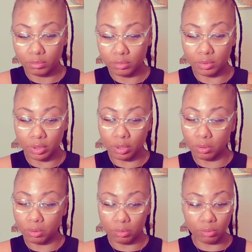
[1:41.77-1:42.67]
you
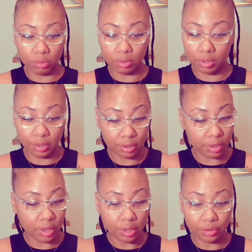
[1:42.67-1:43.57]
know
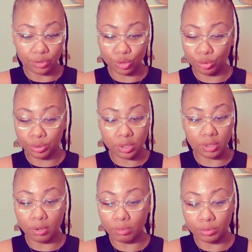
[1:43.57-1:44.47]
the truth is
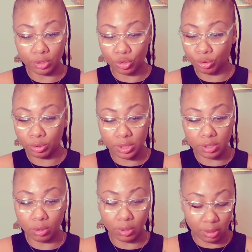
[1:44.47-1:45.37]
going to the truth is
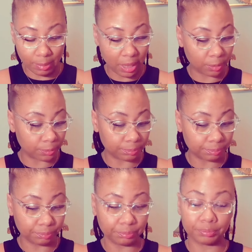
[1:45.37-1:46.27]
going to come out.
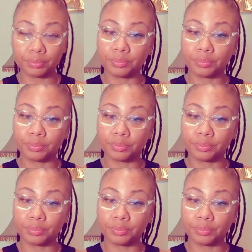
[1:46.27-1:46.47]
Mm.